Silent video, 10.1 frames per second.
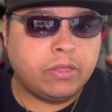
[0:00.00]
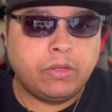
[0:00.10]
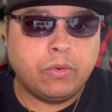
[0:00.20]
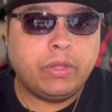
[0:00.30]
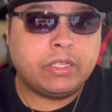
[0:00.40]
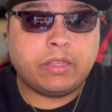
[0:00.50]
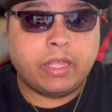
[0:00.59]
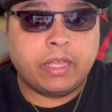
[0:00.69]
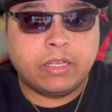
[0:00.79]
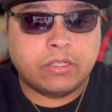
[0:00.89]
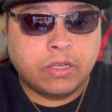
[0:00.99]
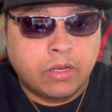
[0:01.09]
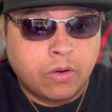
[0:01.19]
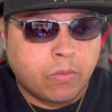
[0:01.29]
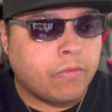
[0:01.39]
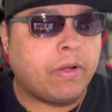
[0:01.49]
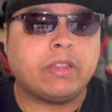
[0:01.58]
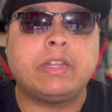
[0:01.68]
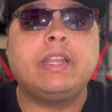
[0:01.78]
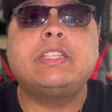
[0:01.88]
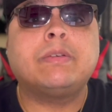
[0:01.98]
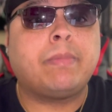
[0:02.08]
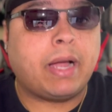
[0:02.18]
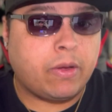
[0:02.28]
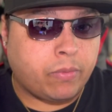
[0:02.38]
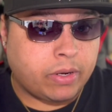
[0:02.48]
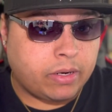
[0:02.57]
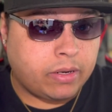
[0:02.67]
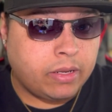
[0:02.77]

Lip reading: do these things without the need to buy one?